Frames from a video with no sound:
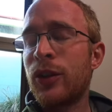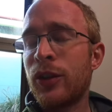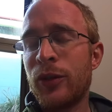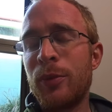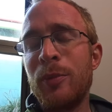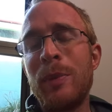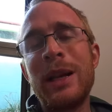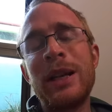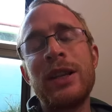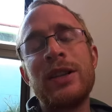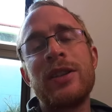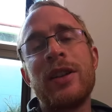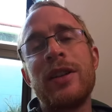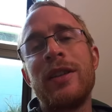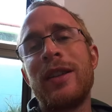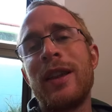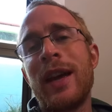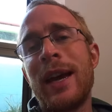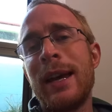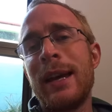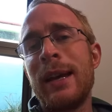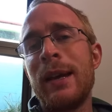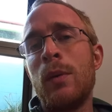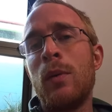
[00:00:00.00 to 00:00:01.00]
just means that
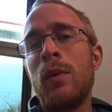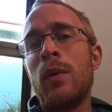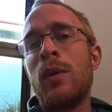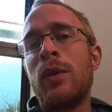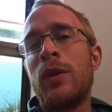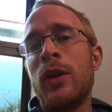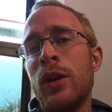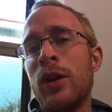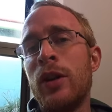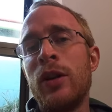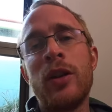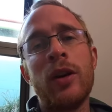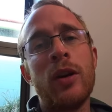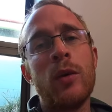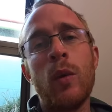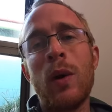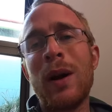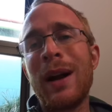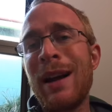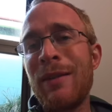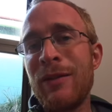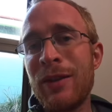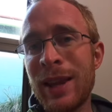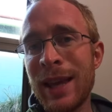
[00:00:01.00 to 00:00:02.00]
that
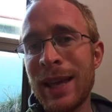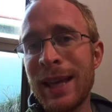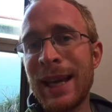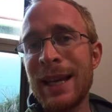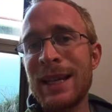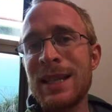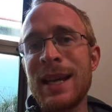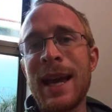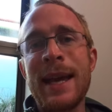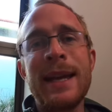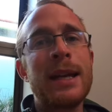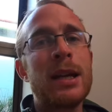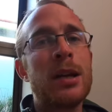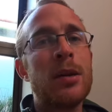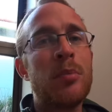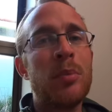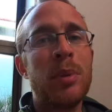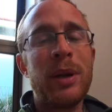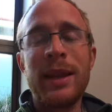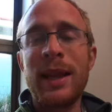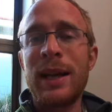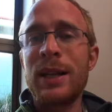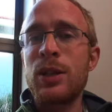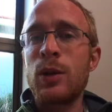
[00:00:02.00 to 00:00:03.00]
wherever they get
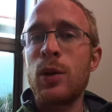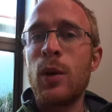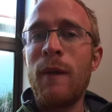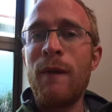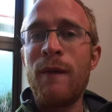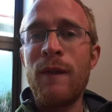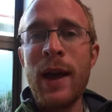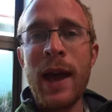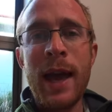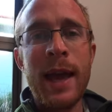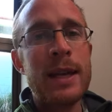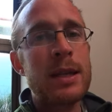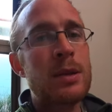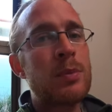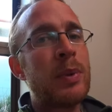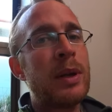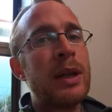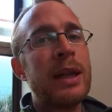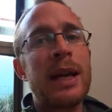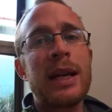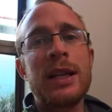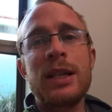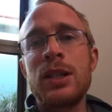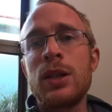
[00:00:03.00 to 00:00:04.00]
taken, be that to a vet,
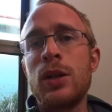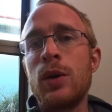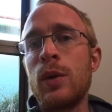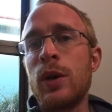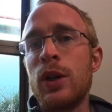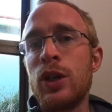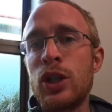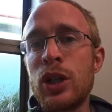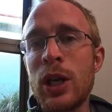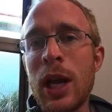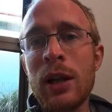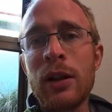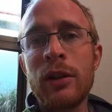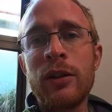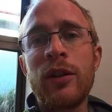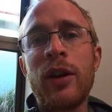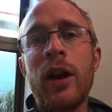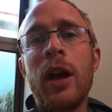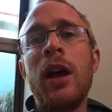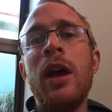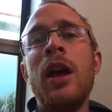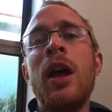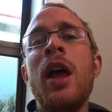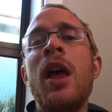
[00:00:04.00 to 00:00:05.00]
be that to a
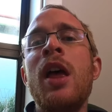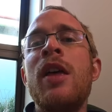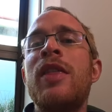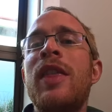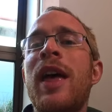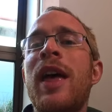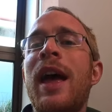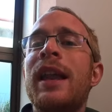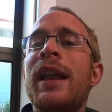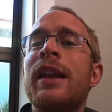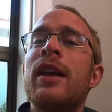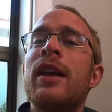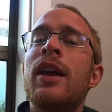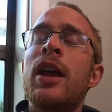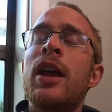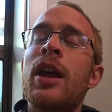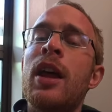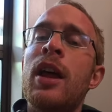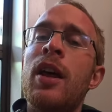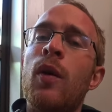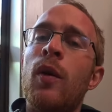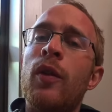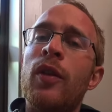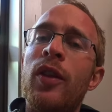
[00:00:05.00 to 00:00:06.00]
shelter,
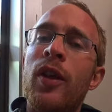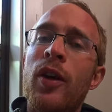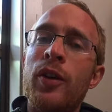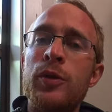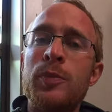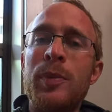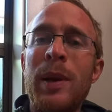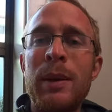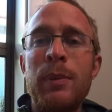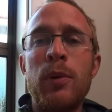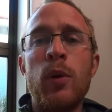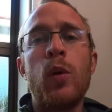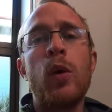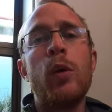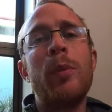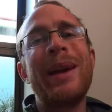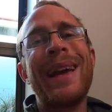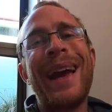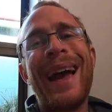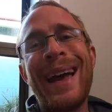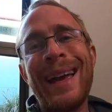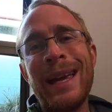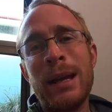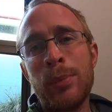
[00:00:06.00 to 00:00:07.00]
then those people will
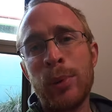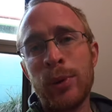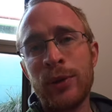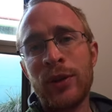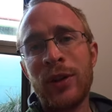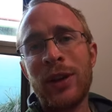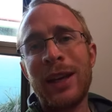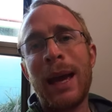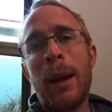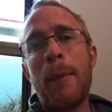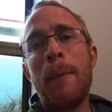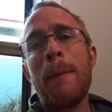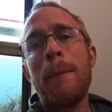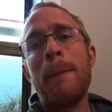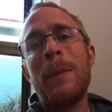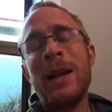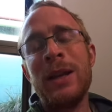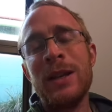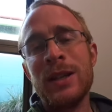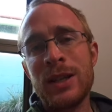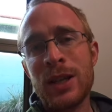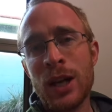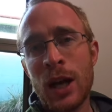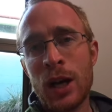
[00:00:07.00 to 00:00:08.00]
be able to get
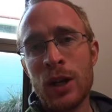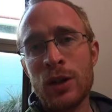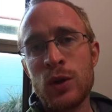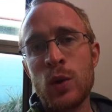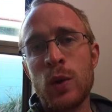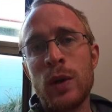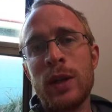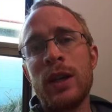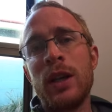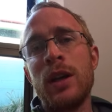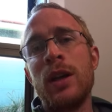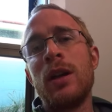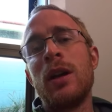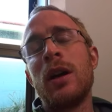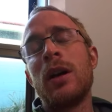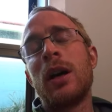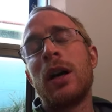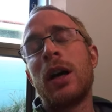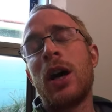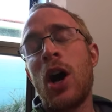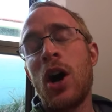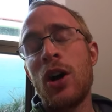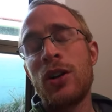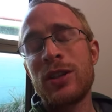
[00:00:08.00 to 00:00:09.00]
in touch with you.
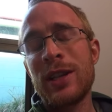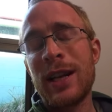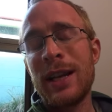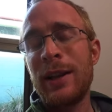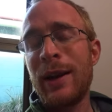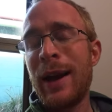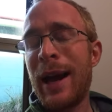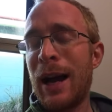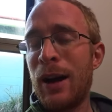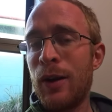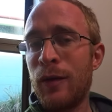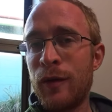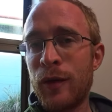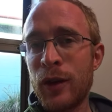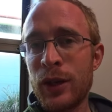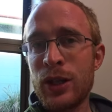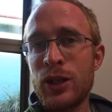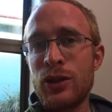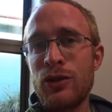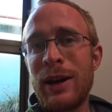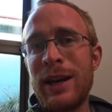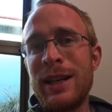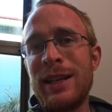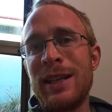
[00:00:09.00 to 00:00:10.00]
I can't tell you how
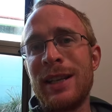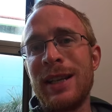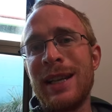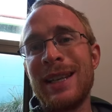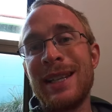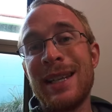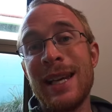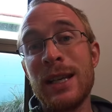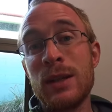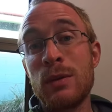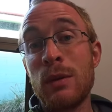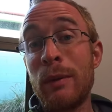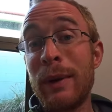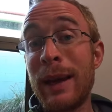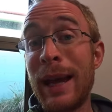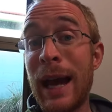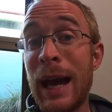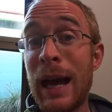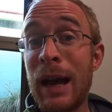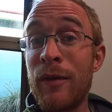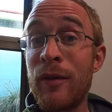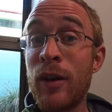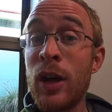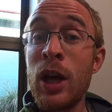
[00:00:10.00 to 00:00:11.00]
frustrating it is when we
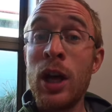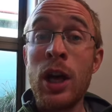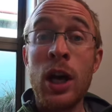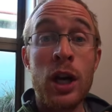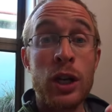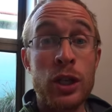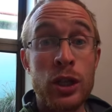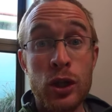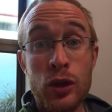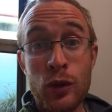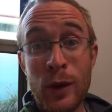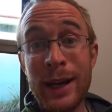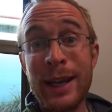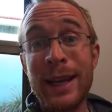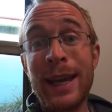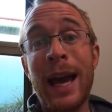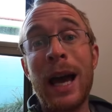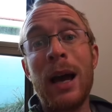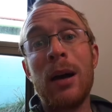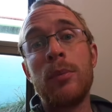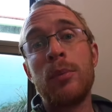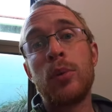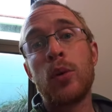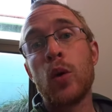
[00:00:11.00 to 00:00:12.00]
have a stray
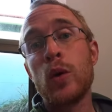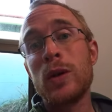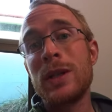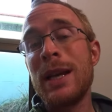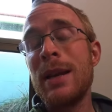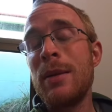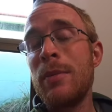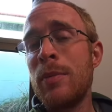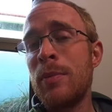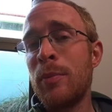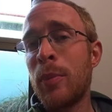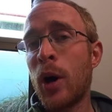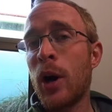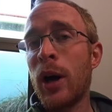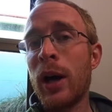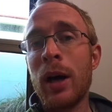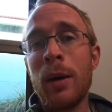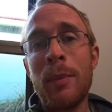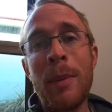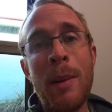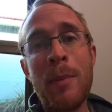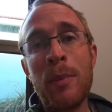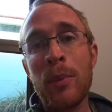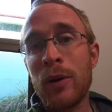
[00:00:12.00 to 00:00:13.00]
cat brought in
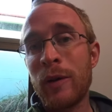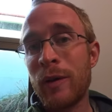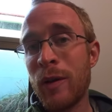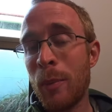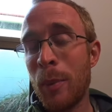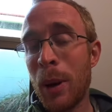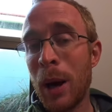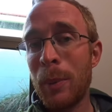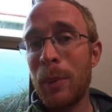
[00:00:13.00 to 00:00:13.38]
by a member of